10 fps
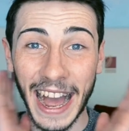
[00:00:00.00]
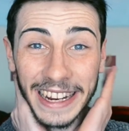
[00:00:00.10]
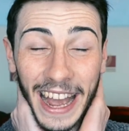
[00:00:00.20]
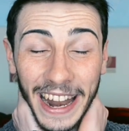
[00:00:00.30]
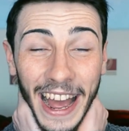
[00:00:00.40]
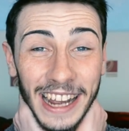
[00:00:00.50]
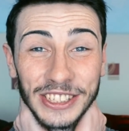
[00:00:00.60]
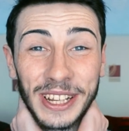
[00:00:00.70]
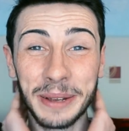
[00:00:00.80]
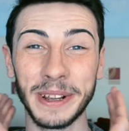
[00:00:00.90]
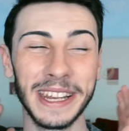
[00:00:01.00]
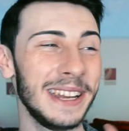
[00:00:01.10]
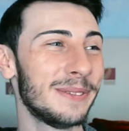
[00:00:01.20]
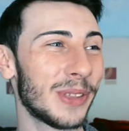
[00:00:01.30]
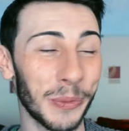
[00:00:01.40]
can't actually
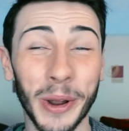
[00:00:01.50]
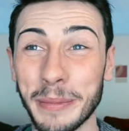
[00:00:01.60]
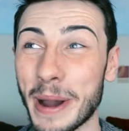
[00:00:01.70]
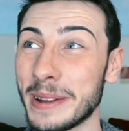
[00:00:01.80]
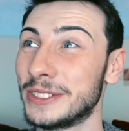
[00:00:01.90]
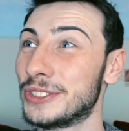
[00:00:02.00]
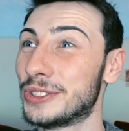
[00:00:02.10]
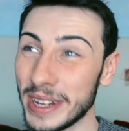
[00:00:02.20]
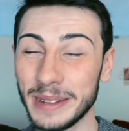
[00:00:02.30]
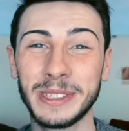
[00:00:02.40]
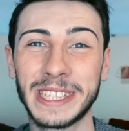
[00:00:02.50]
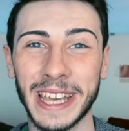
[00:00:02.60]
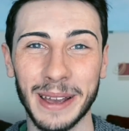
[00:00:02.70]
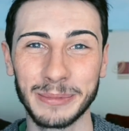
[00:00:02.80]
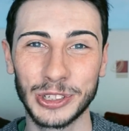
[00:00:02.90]
believe that one of my dreams
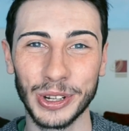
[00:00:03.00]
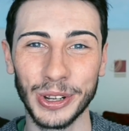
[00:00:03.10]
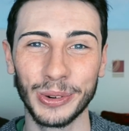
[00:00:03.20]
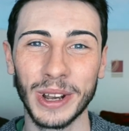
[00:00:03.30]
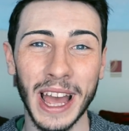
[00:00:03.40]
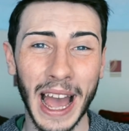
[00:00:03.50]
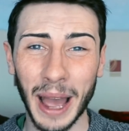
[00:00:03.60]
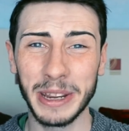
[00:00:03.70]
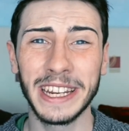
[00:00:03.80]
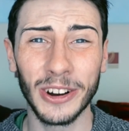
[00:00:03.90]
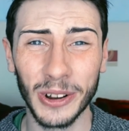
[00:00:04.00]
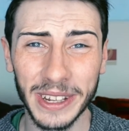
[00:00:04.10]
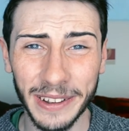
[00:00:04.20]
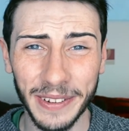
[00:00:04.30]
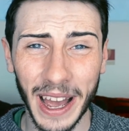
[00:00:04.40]
came true. I mean,
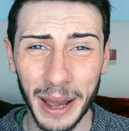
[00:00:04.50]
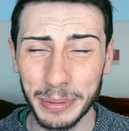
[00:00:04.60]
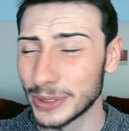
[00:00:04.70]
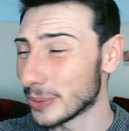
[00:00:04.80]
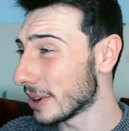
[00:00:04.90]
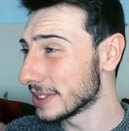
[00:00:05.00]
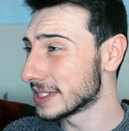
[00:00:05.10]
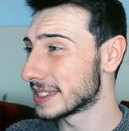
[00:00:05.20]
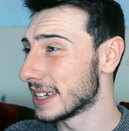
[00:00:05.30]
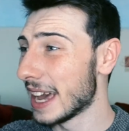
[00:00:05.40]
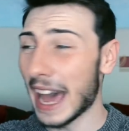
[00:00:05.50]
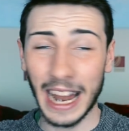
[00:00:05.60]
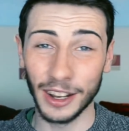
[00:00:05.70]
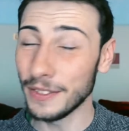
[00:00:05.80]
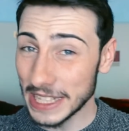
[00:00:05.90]
only if it happened once.
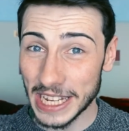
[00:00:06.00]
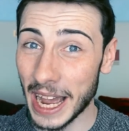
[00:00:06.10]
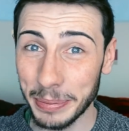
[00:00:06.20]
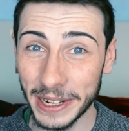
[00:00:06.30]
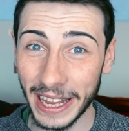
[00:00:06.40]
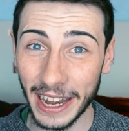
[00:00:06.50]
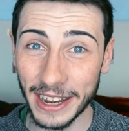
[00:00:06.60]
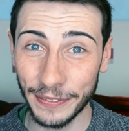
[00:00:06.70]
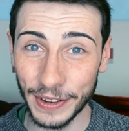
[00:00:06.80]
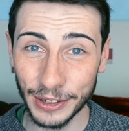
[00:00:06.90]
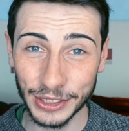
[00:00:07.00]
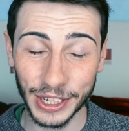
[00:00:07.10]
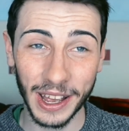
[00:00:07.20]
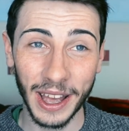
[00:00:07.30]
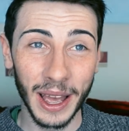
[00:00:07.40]
I'd love it to happen again in the
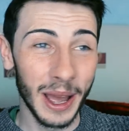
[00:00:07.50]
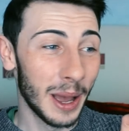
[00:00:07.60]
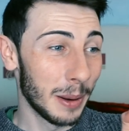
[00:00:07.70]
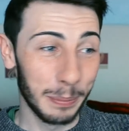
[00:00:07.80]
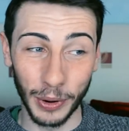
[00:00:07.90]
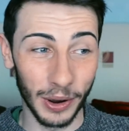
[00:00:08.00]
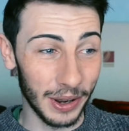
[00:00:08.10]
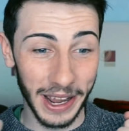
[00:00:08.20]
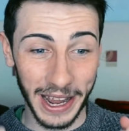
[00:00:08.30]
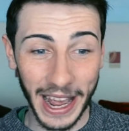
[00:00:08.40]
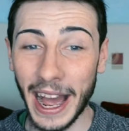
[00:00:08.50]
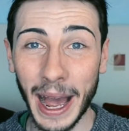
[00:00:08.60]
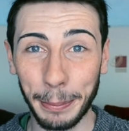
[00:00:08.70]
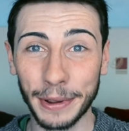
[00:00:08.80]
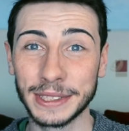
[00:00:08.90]
future, but it
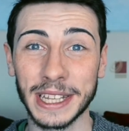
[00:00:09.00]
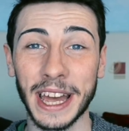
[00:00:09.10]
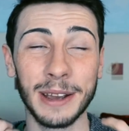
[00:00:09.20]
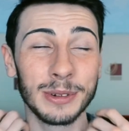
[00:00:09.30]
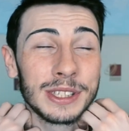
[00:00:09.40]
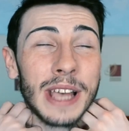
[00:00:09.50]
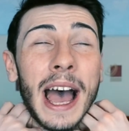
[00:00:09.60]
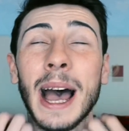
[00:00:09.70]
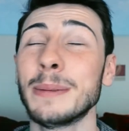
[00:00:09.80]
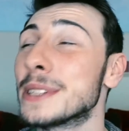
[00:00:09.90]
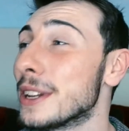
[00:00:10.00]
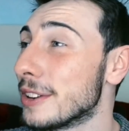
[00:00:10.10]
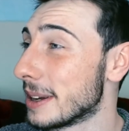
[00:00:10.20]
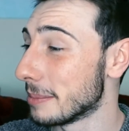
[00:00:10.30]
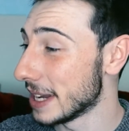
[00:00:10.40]
happened and it was
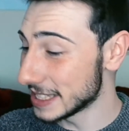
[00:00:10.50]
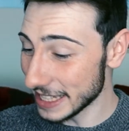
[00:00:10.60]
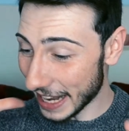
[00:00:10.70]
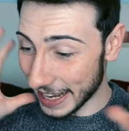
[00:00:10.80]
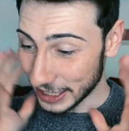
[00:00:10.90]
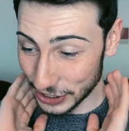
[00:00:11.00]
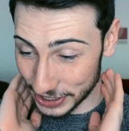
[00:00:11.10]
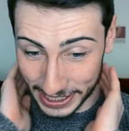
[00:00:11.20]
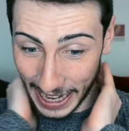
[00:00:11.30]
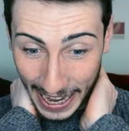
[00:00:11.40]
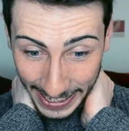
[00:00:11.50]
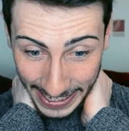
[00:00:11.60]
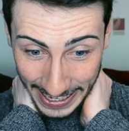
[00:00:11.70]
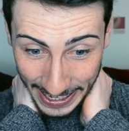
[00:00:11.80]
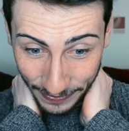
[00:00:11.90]
absolutely amazing, and I just can't
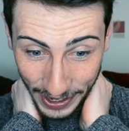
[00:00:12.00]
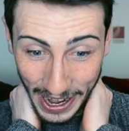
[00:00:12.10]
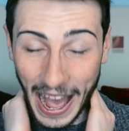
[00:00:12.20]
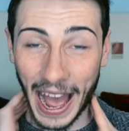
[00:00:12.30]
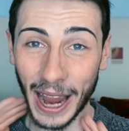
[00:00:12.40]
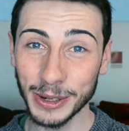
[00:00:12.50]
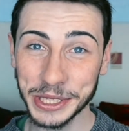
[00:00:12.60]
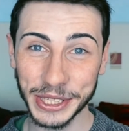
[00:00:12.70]
even. I was